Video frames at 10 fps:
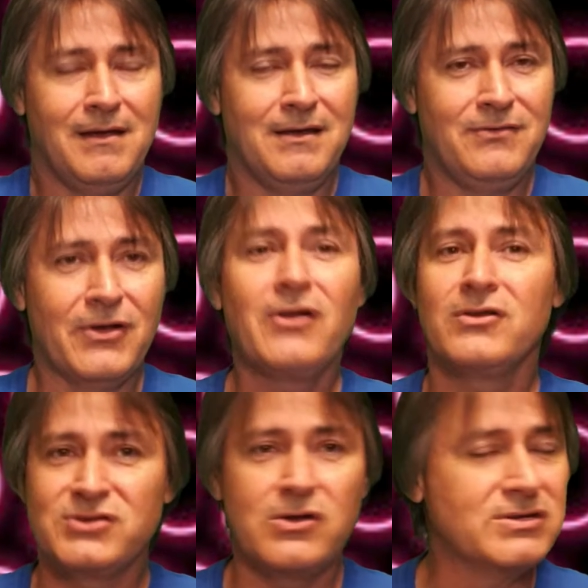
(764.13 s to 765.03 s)
they're going to
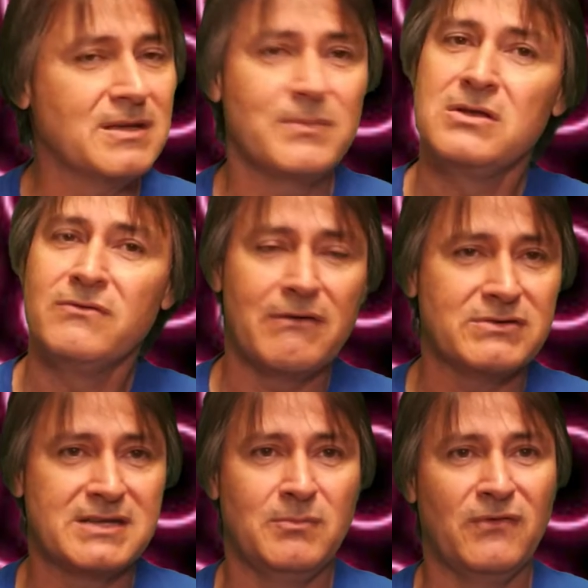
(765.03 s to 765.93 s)
show you something you've never
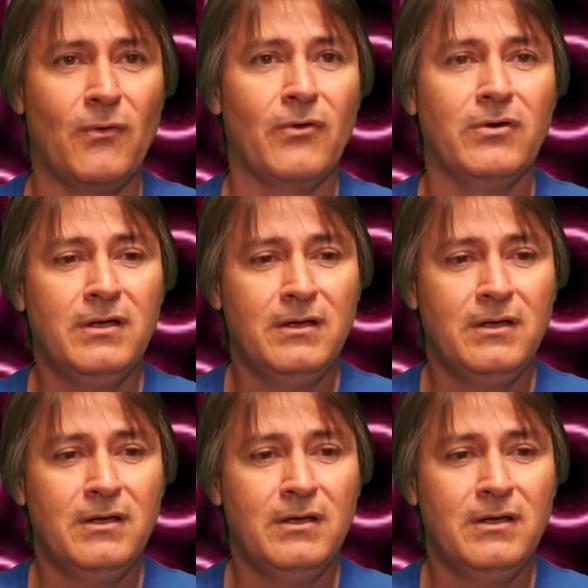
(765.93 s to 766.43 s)
seen before.